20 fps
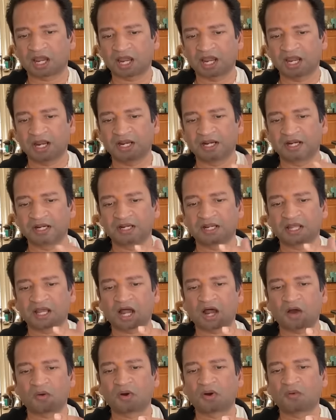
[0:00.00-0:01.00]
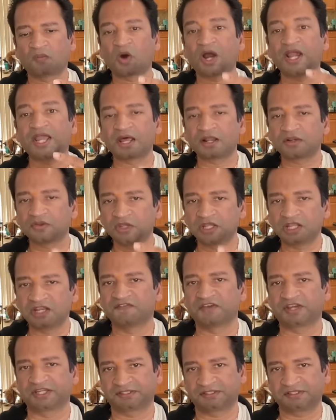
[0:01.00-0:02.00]
And why are you
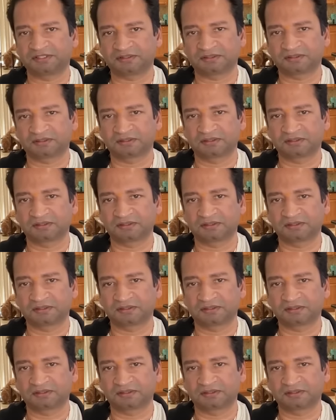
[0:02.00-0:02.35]
investing?